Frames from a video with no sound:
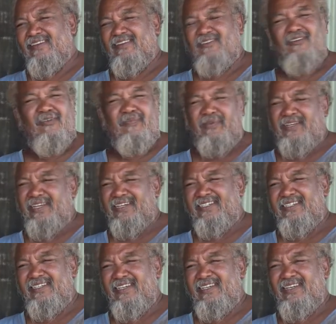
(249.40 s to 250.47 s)
No
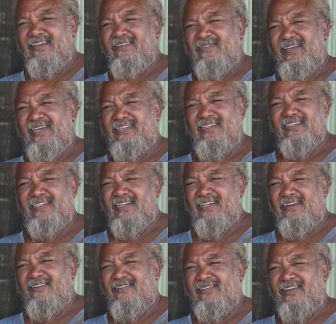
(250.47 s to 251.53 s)
protection gear, we had just had
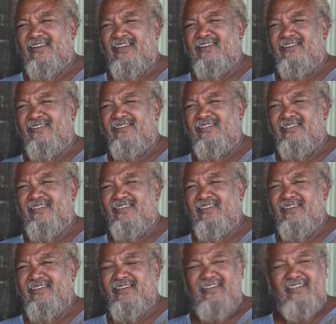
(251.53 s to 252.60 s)
our own clothes.
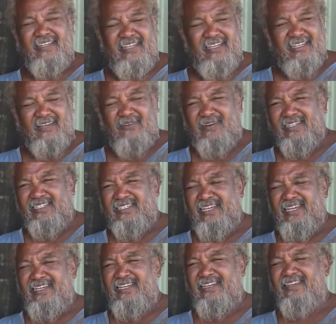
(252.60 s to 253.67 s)
Then I think once
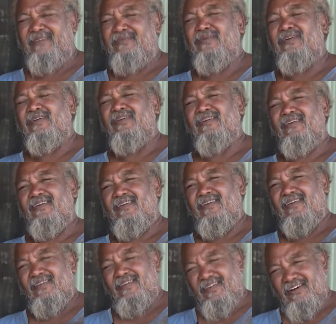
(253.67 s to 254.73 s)
they did, they bought
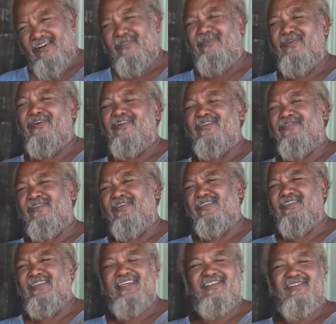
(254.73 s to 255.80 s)
overalls for us,
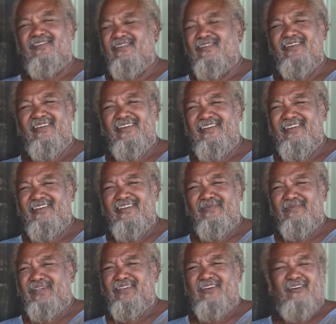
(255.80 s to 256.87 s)
that's all.
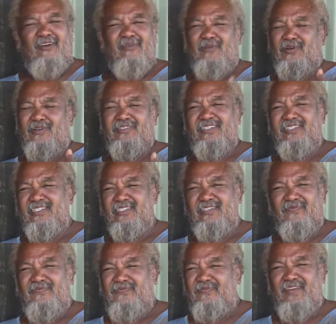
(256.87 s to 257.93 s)
But the overalls are just
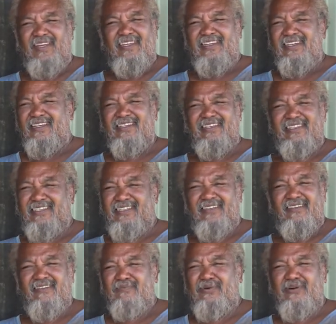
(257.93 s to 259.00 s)
filling that
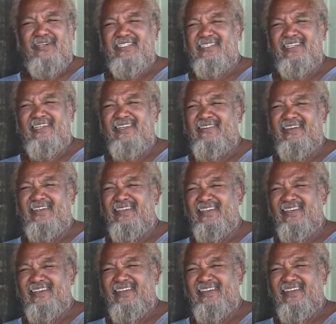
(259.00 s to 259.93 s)
poison anyway.